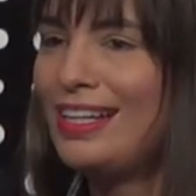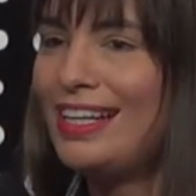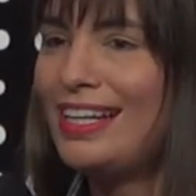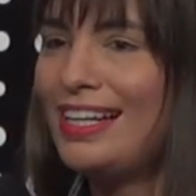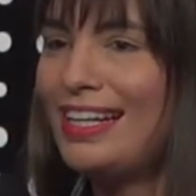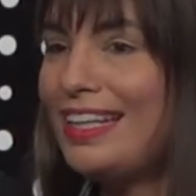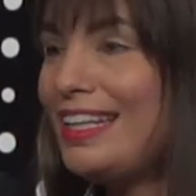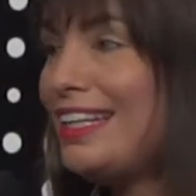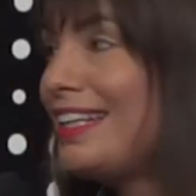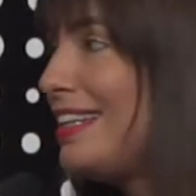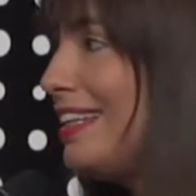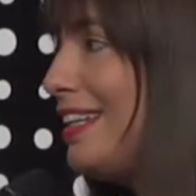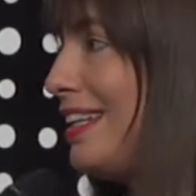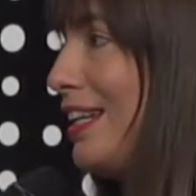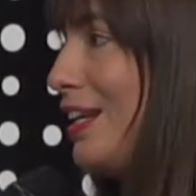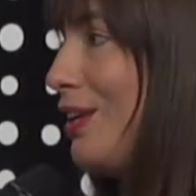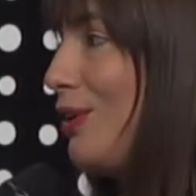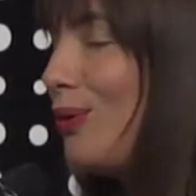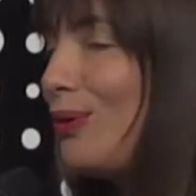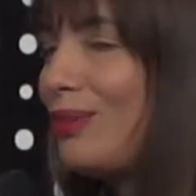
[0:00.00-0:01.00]

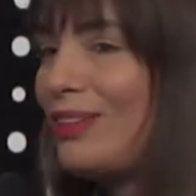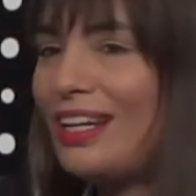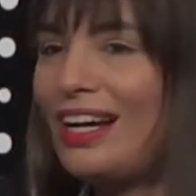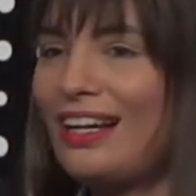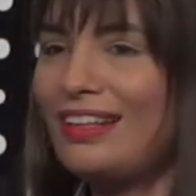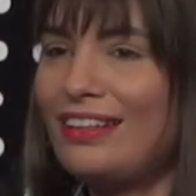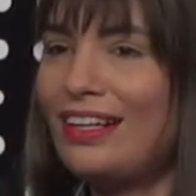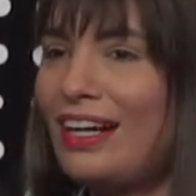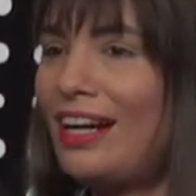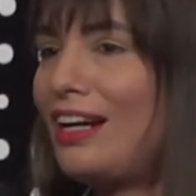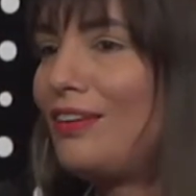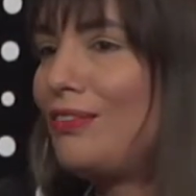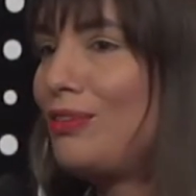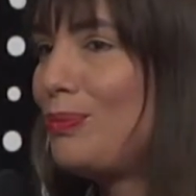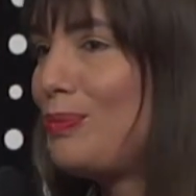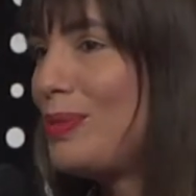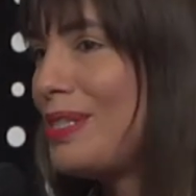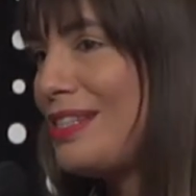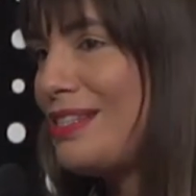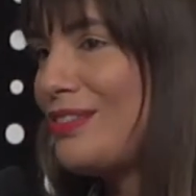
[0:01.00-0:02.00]
LinkedIn and all the other
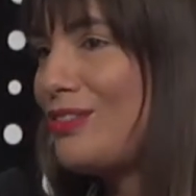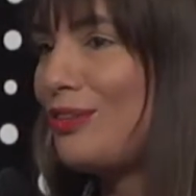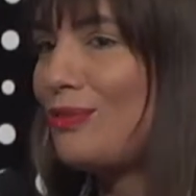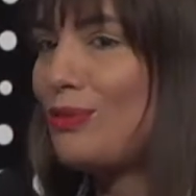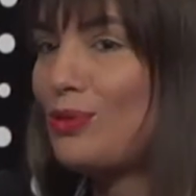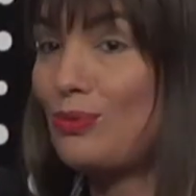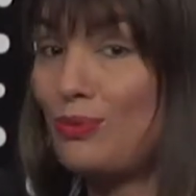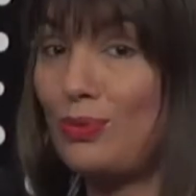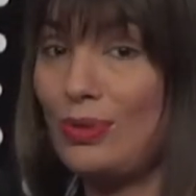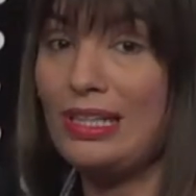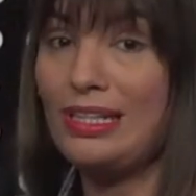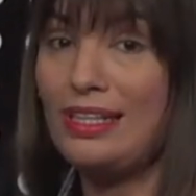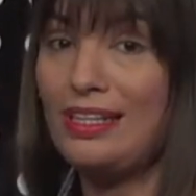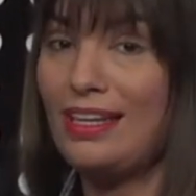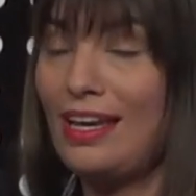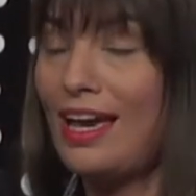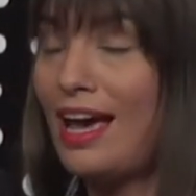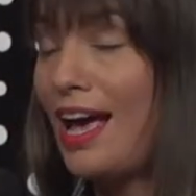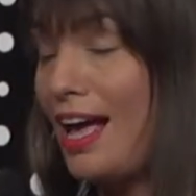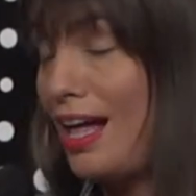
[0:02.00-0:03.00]
Harvard Business Review
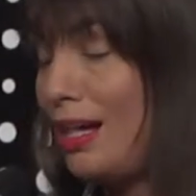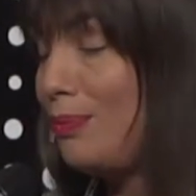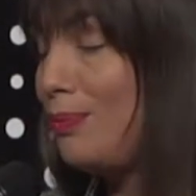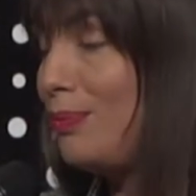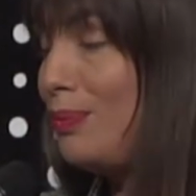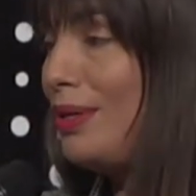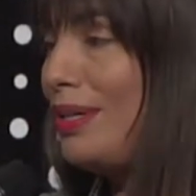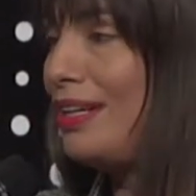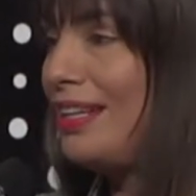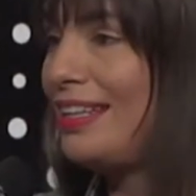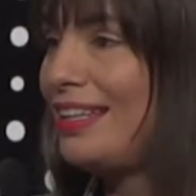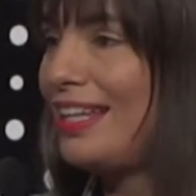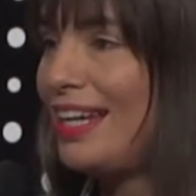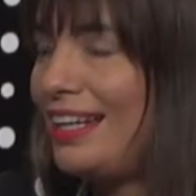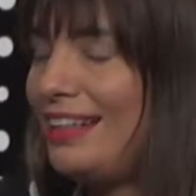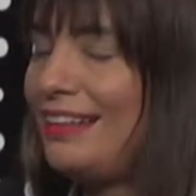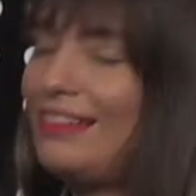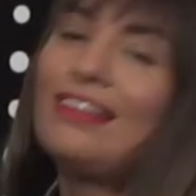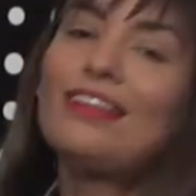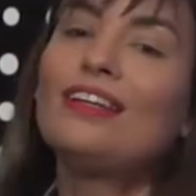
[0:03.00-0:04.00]
really helped me in
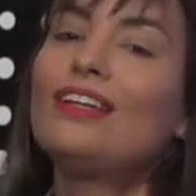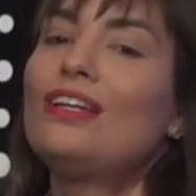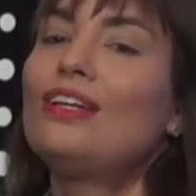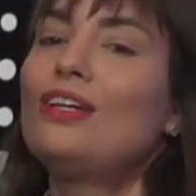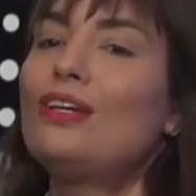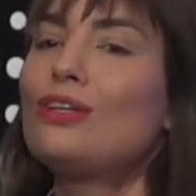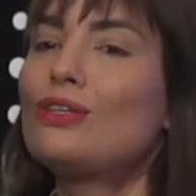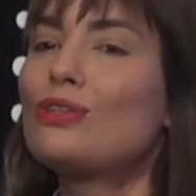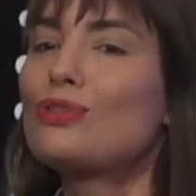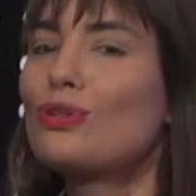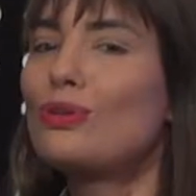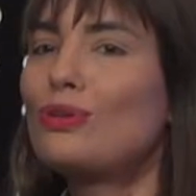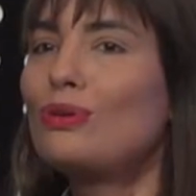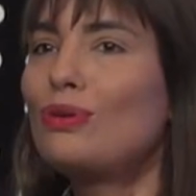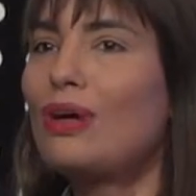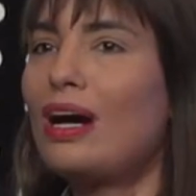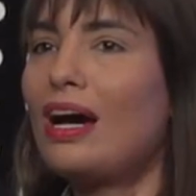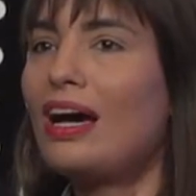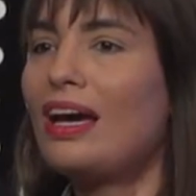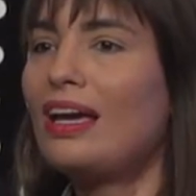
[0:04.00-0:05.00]
that.
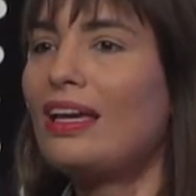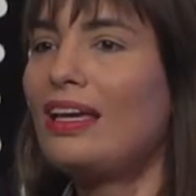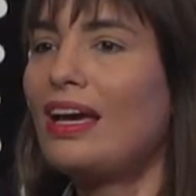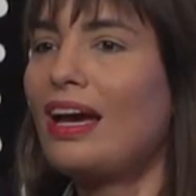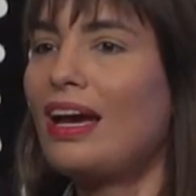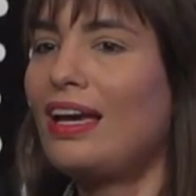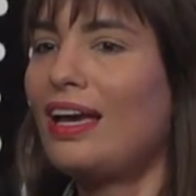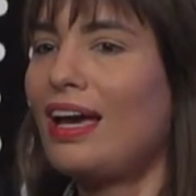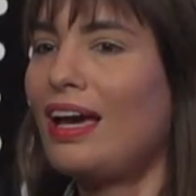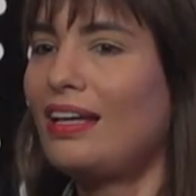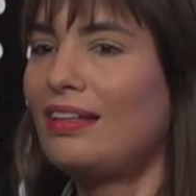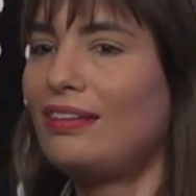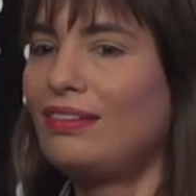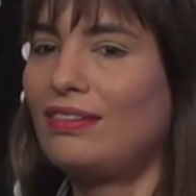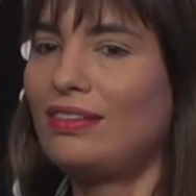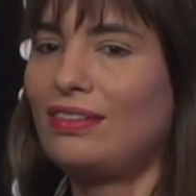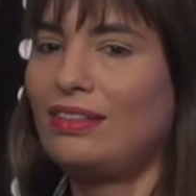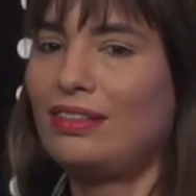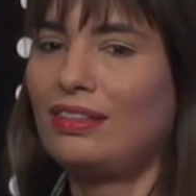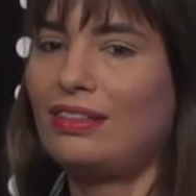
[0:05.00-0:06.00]
So I had
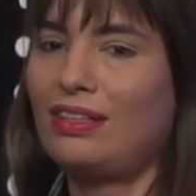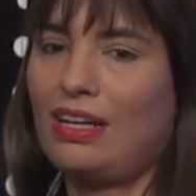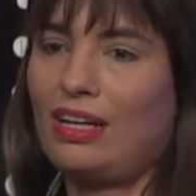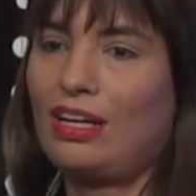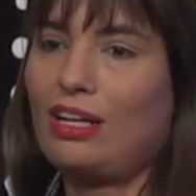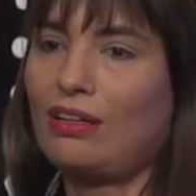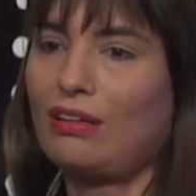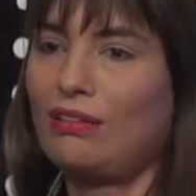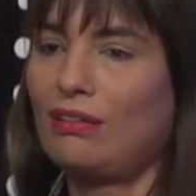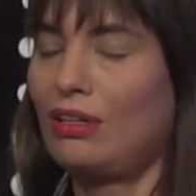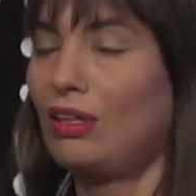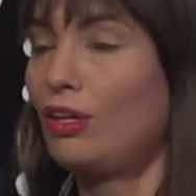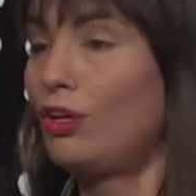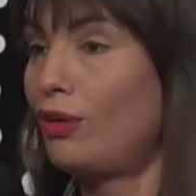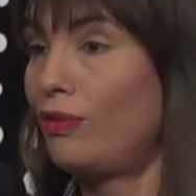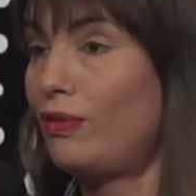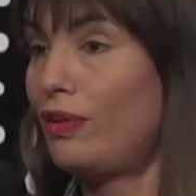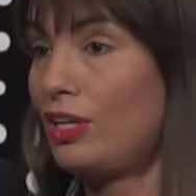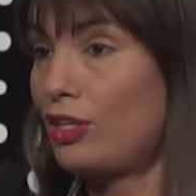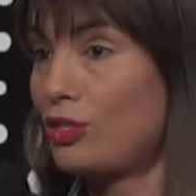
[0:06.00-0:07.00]
a
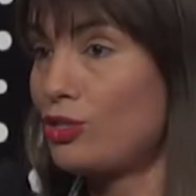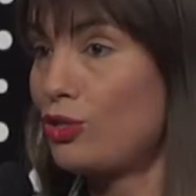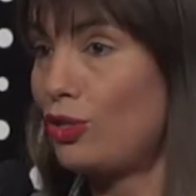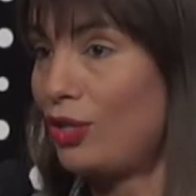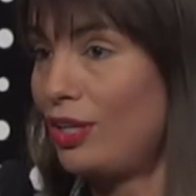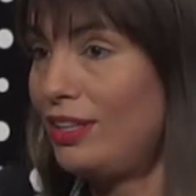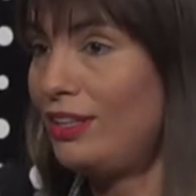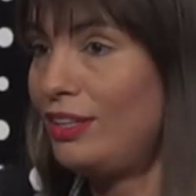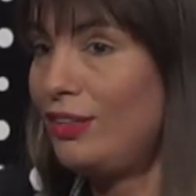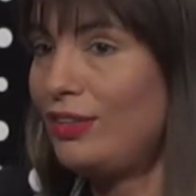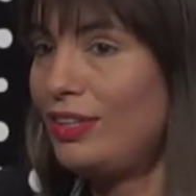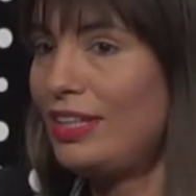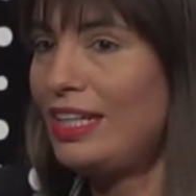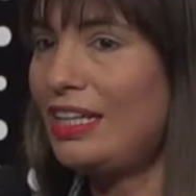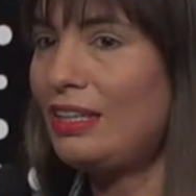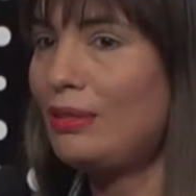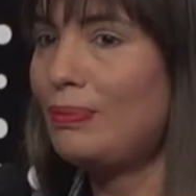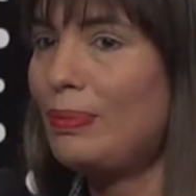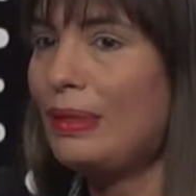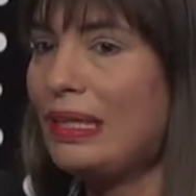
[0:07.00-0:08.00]
lot of anxiety on
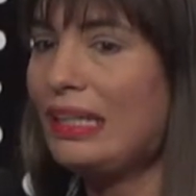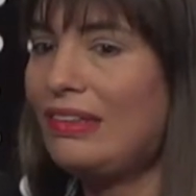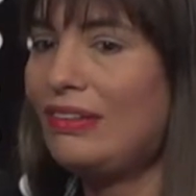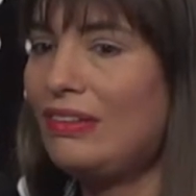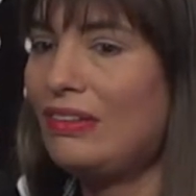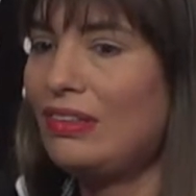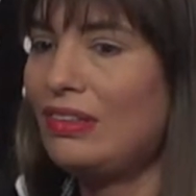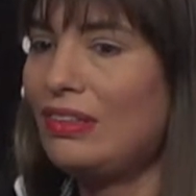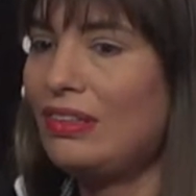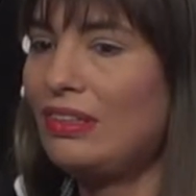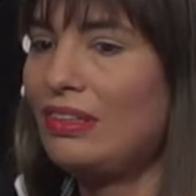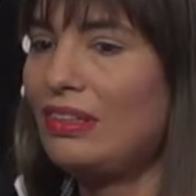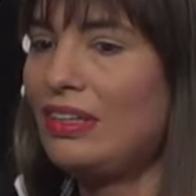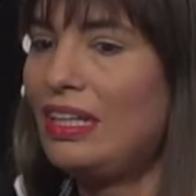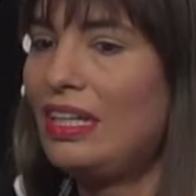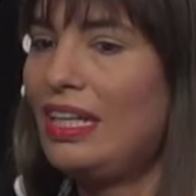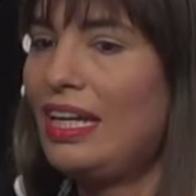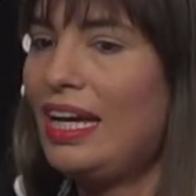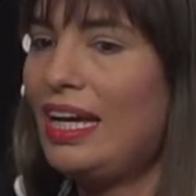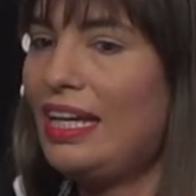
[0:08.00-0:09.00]
that, but
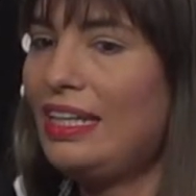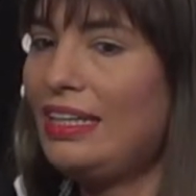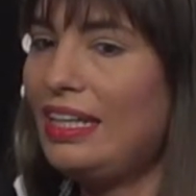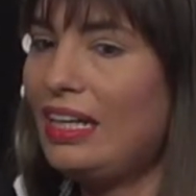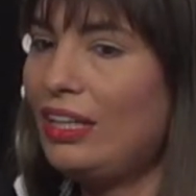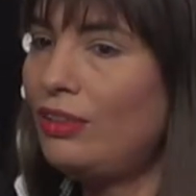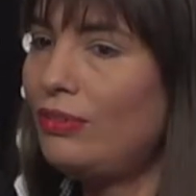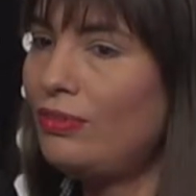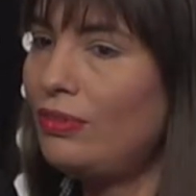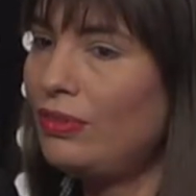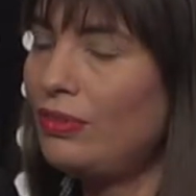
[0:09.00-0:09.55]
at the end of